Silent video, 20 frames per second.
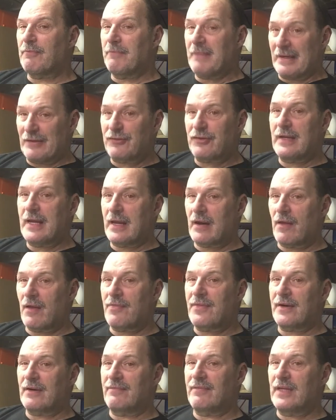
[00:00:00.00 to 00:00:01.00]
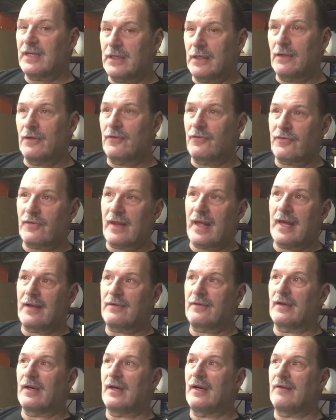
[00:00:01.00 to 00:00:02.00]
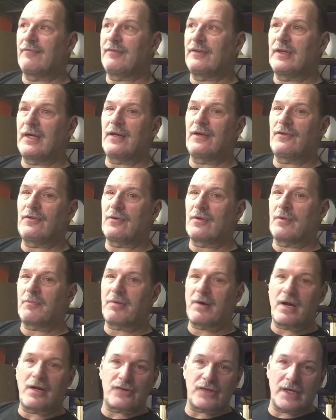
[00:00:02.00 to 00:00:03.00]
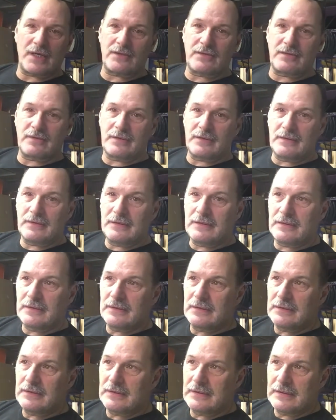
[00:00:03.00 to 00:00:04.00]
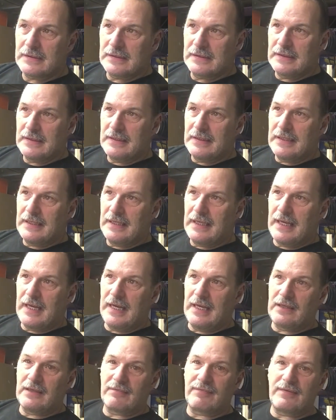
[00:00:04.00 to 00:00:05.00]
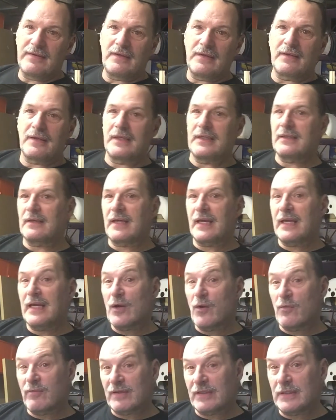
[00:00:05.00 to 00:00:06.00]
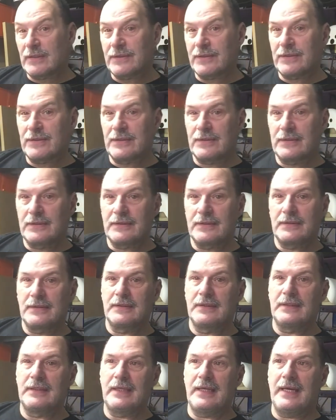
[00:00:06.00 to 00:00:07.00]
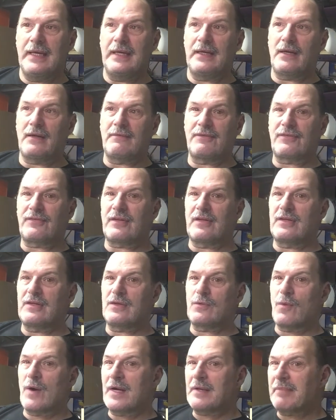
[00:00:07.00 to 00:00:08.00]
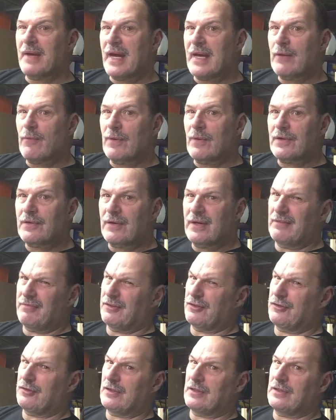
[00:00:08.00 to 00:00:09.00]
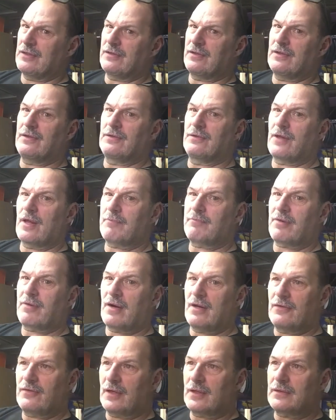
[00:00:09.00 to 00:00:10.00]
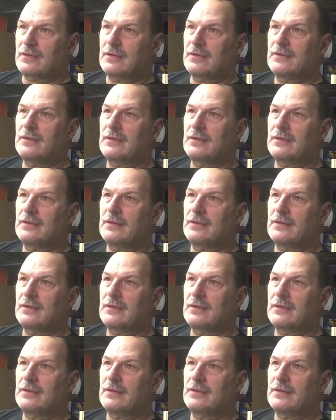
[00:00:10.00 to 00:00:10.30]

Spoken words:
mention that on their videos, that if you get into a project and you feel like you're getting overloaded, and all of a sudden you wind back wondering if you should continue that project,